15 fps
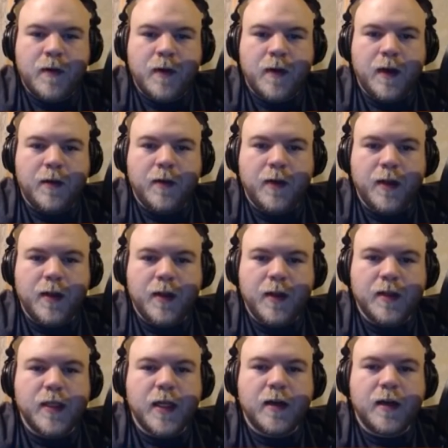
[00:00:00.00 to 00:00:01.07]
And we'll hit
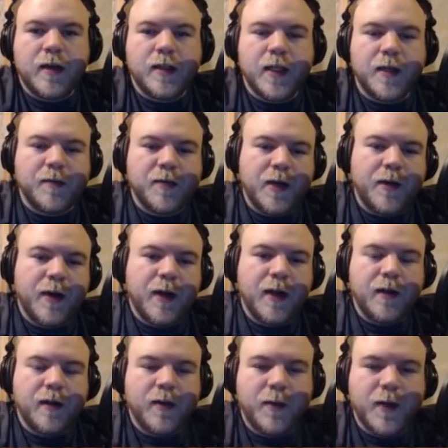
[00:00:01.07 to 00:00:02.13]
this Alakazam. So now we got
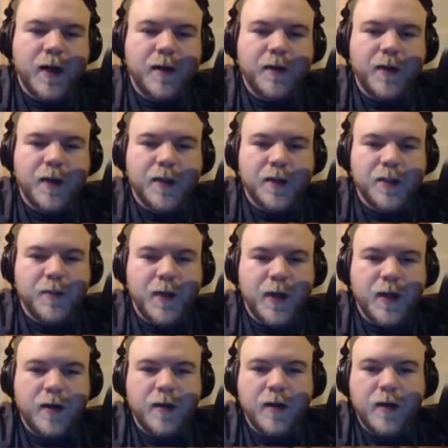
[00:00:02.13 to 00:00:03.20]
a little bit of everything spread.